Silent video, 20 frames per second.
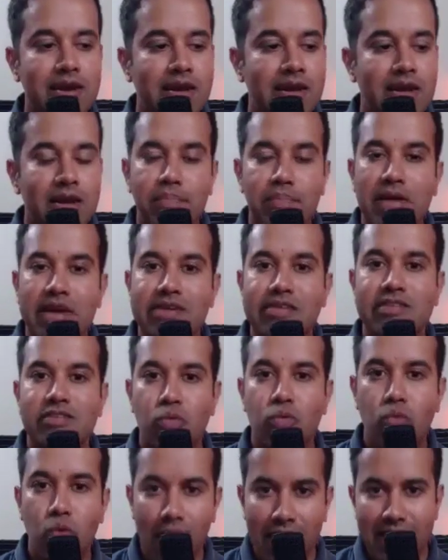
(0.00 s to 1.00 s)
there is
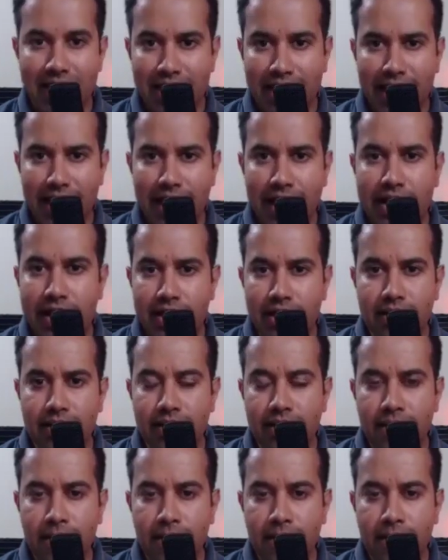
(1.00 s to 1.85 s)
one area